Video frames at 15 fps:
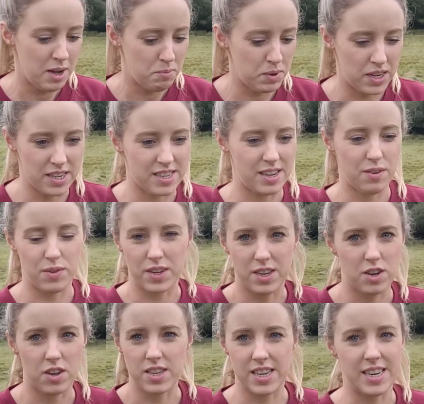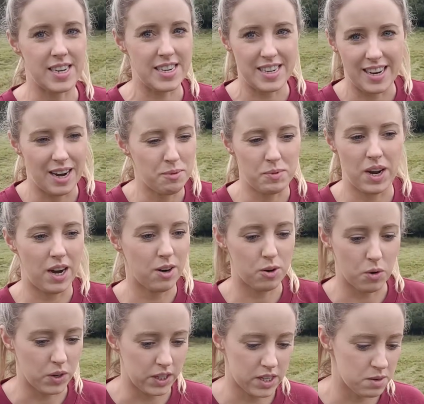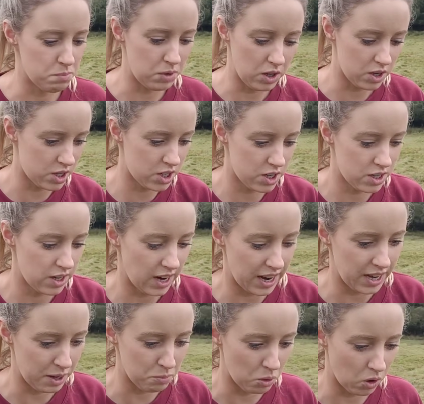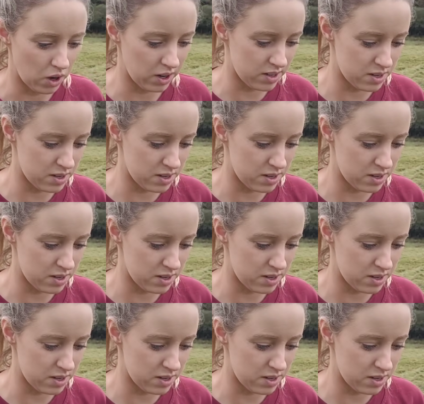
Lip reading: because if it doesn't, I'm not going to mulch anymore,